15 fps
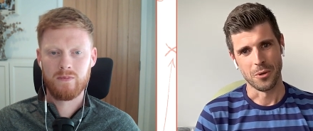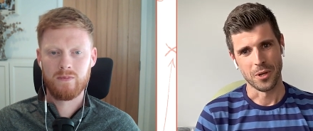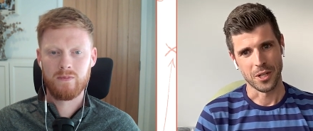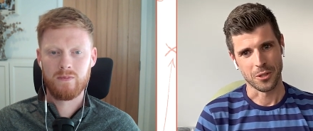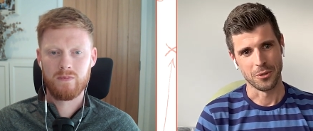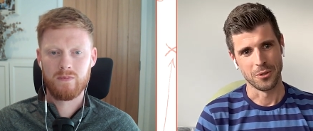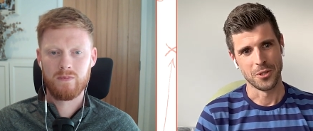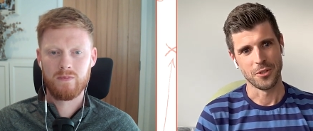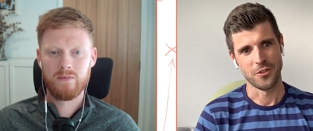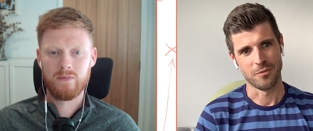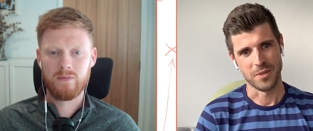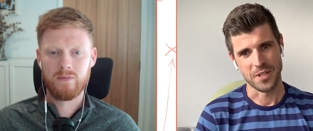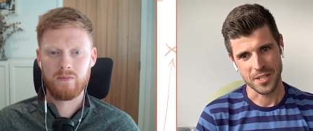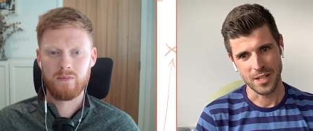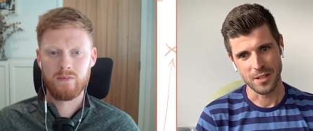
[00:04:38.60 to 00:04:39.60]
Speaker 1: what I couldn't do
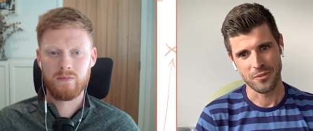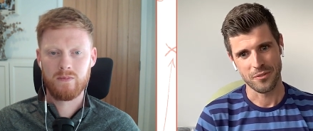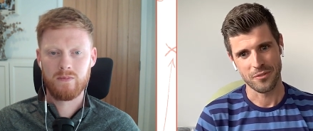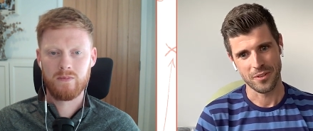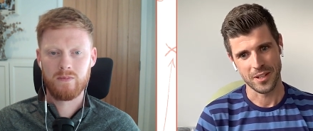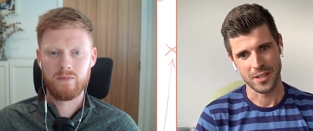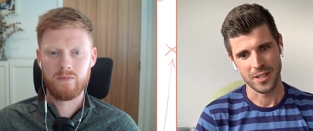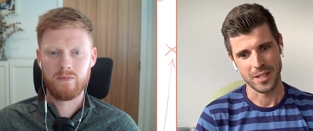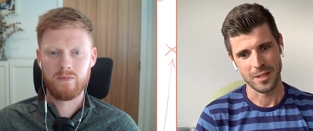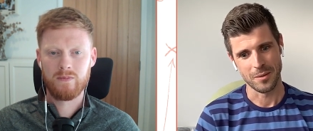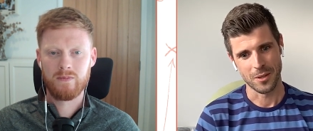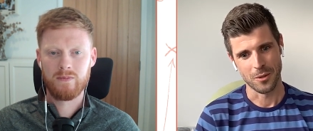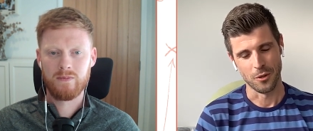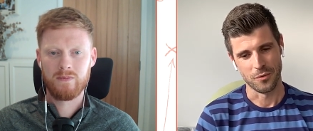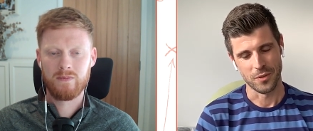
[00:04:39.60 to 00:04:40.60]
for myself,
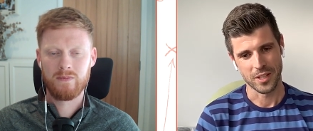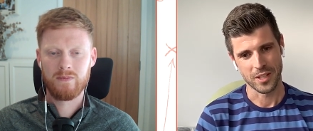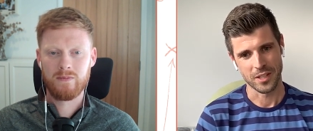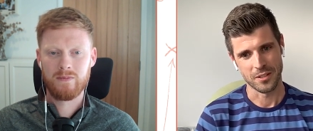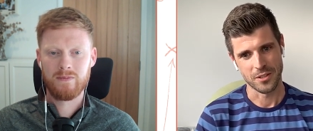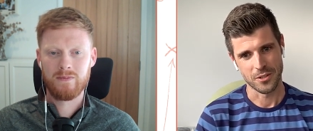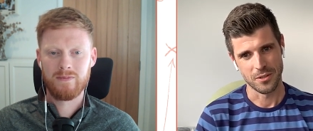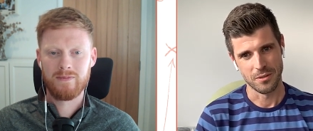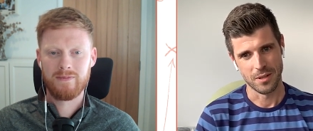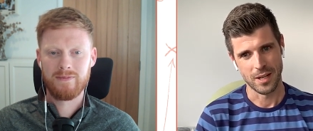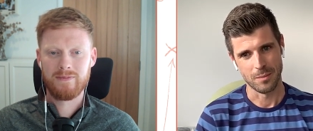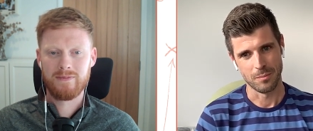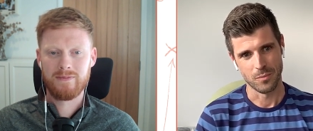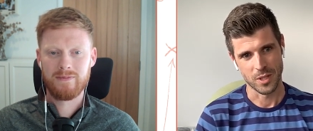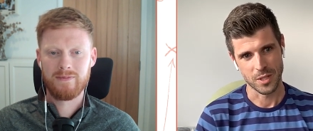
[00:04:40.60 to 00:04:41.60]
I hopefully can
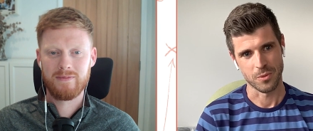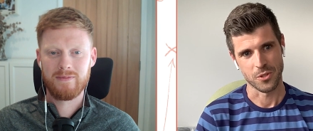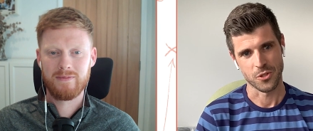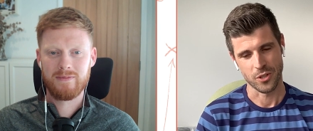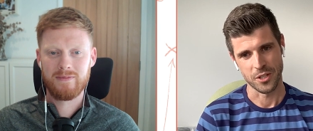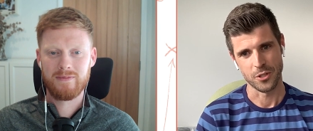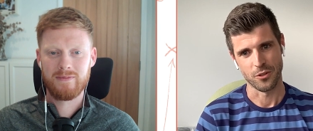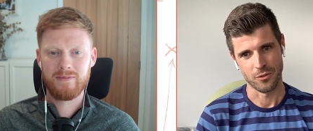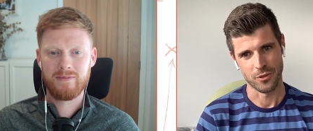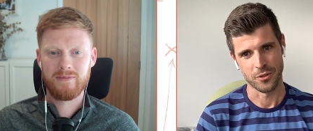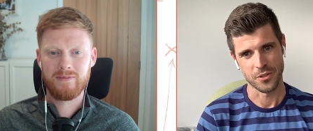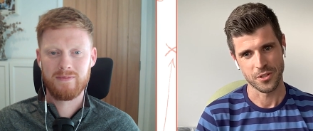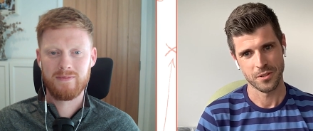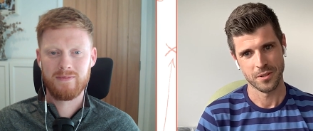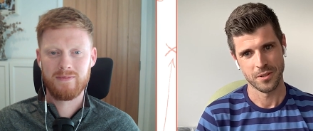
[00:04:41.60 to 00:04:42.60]
help, I suppose, try and do for
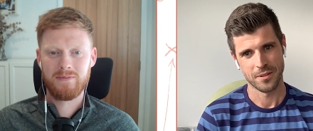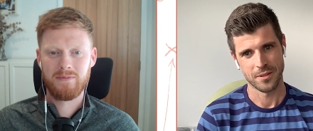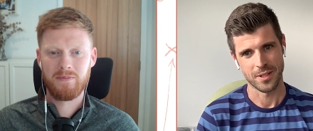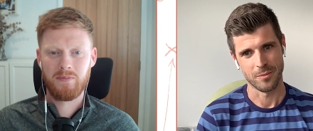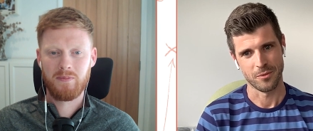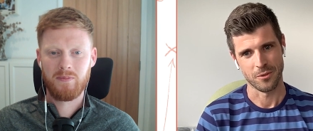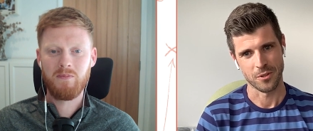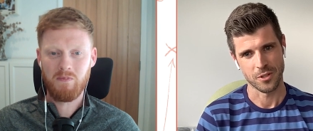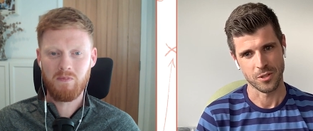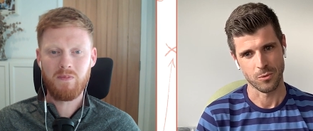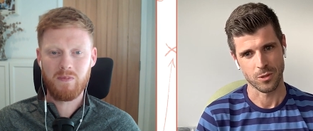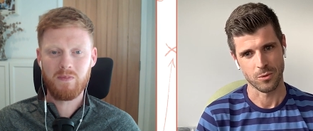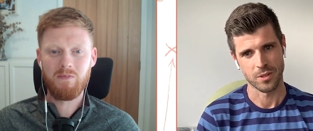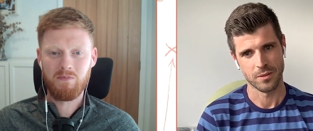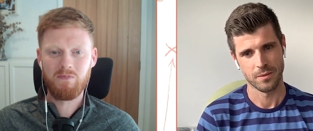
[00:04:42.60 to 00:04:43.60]
others that I'm fortunate
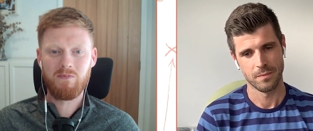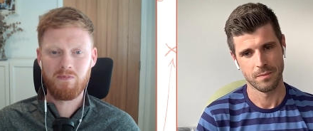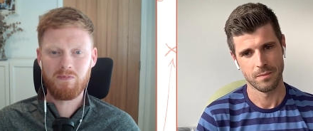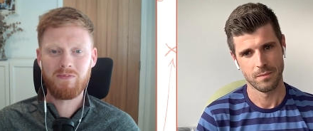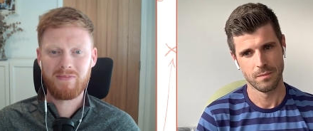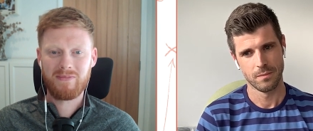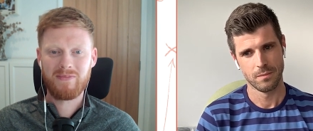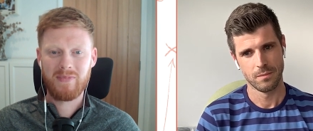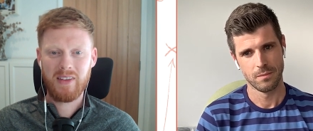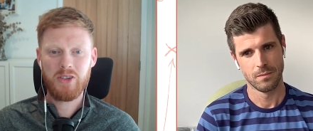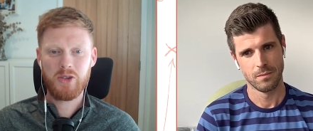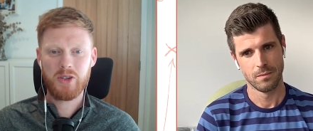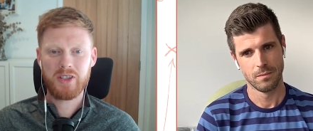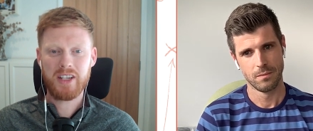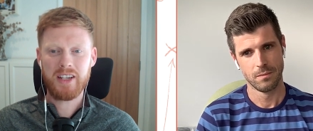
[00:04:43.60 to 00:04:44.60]
to work with.
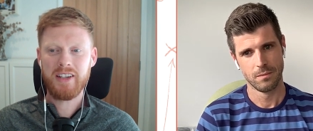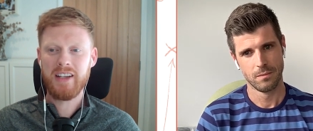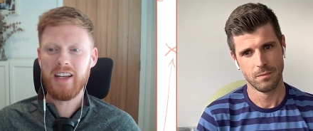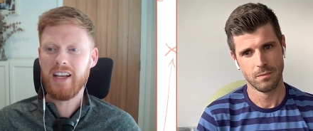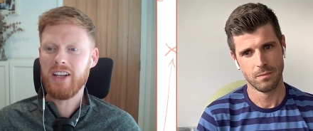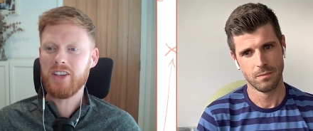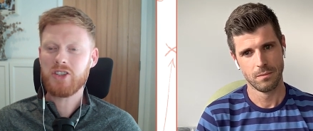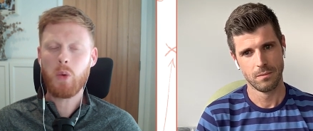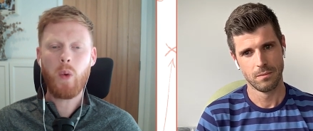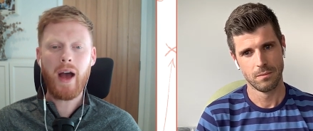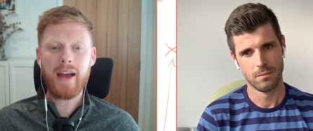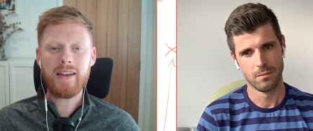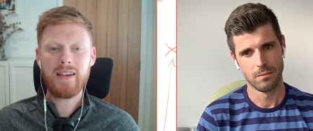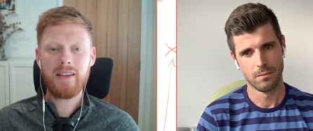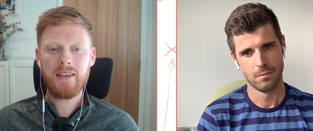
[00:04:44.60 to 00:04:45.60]
Speaker 2: Interesting. So,
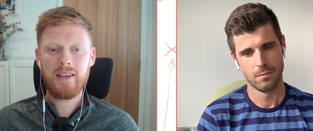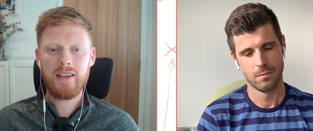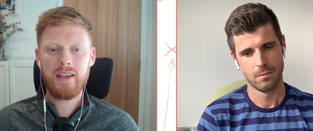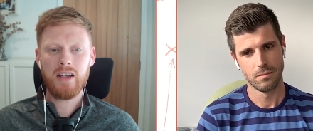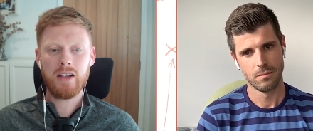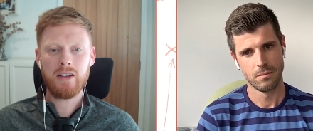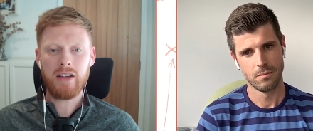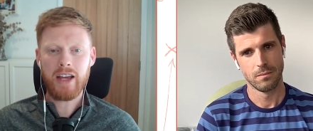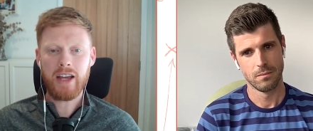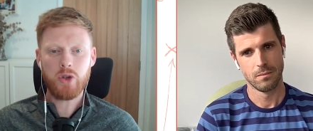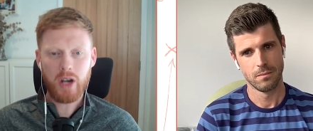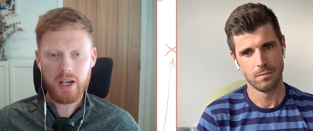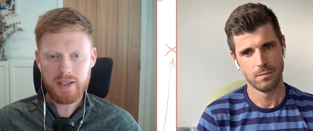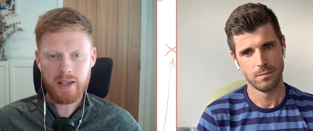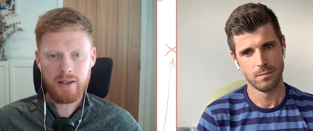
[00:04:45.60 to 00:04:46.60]
where did your
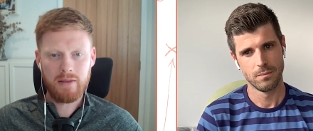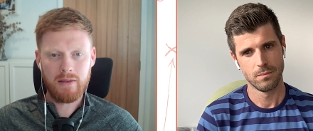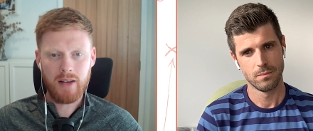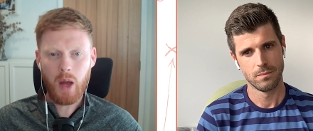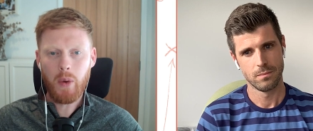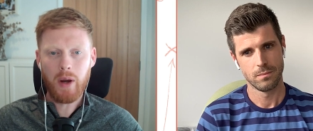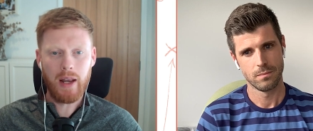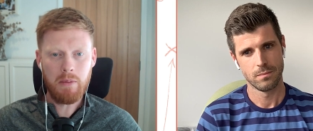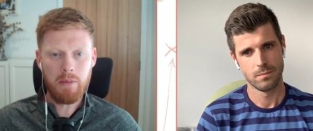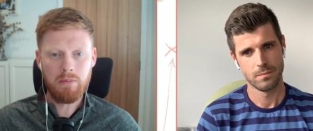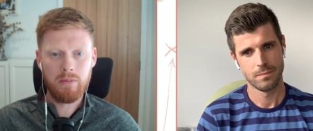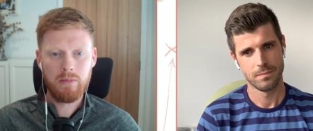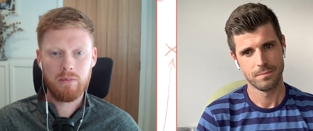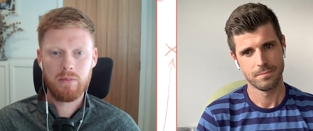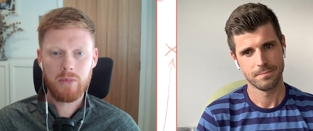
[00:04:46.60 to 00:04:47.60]
interest in lower
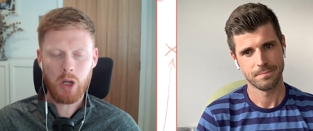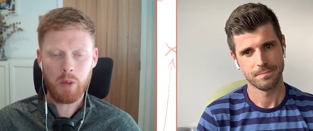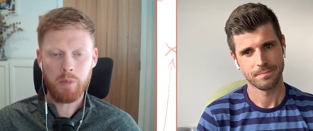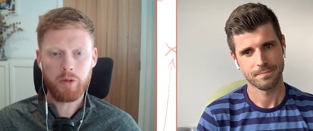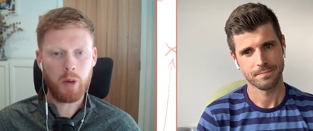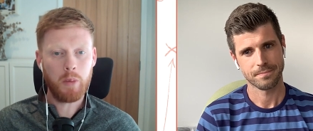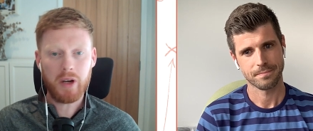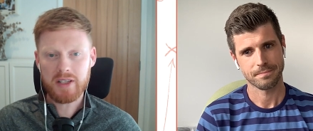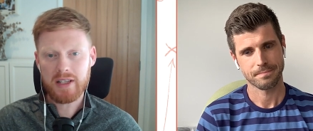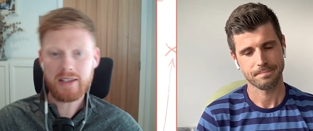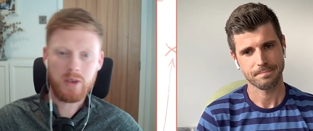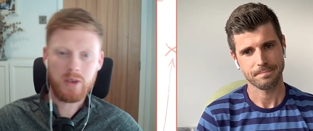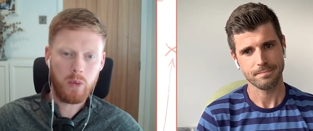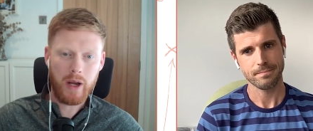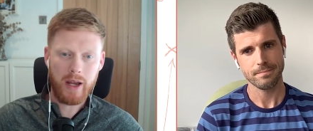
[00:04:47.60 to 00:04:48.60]
limb come from? Because
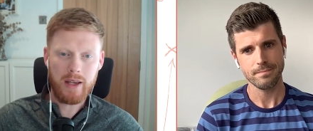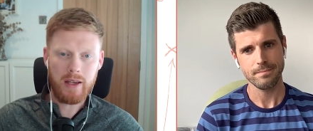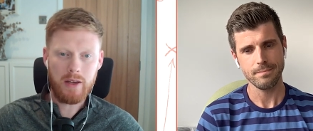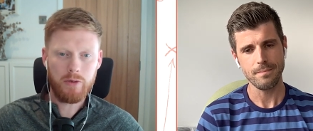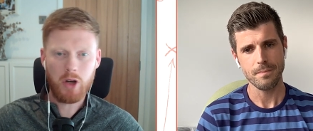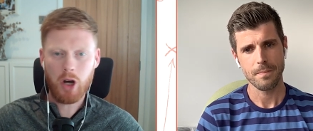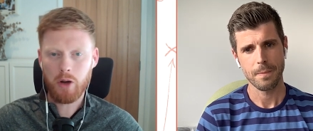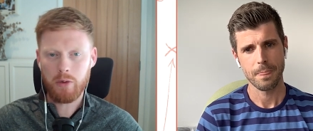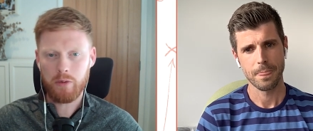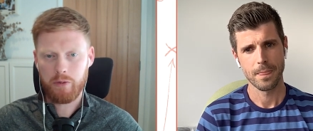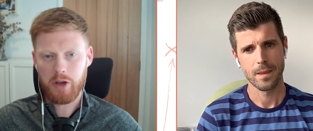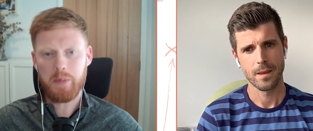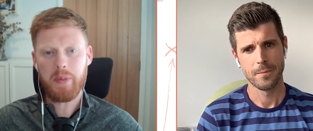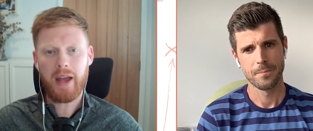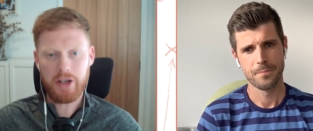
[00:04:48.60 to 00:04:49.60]
that's the way you've gone
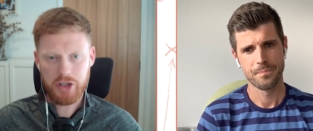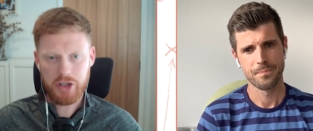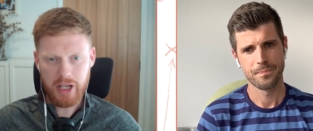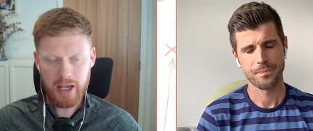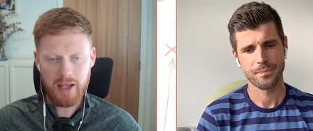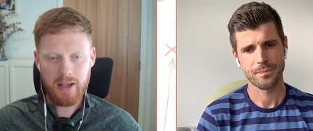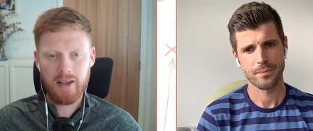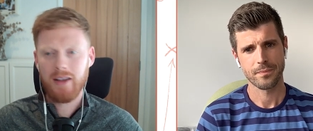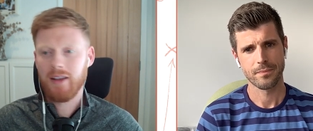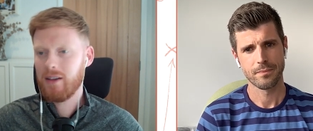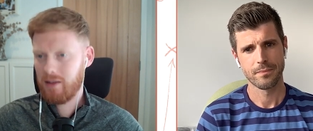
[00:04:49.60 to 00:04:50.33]
for your PhD,